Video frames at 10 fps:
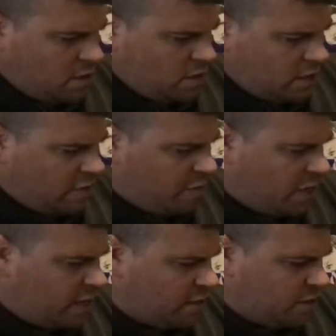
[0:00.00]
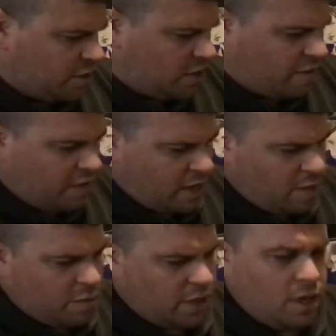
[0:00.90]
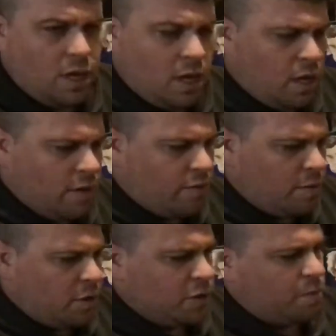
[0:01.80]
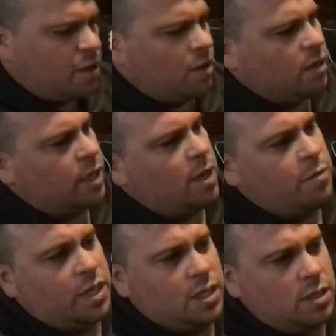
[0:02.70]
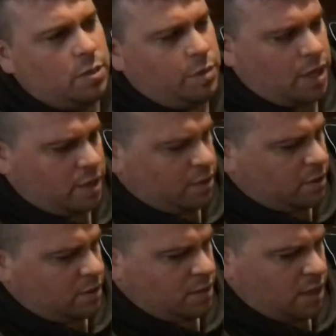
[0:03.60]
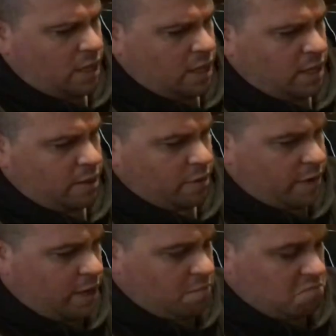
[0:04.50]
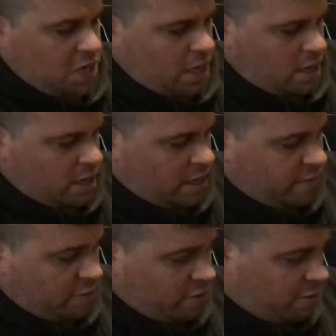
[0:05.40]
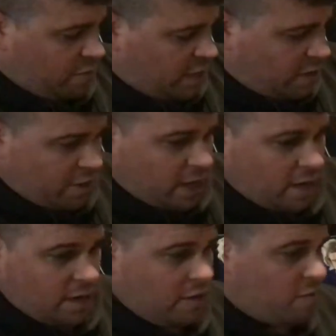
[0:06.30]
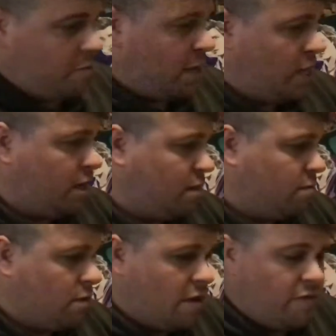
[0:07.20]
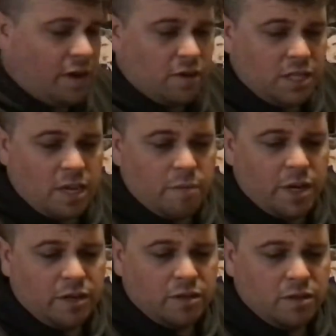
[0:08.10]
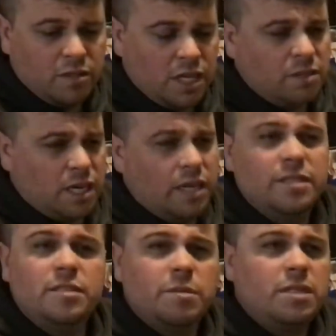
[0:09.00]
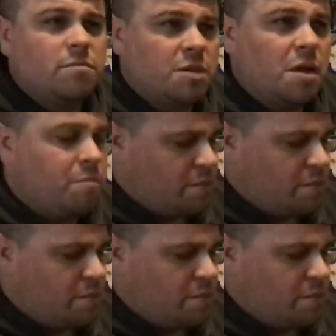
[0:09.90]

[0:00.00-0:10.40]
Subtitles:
that I've bought just offhand, but for the most part, they come in these little bottles, and they're great. And I haven't really run out yet, and I've painted a fair set of miniatures. Not tons, but some.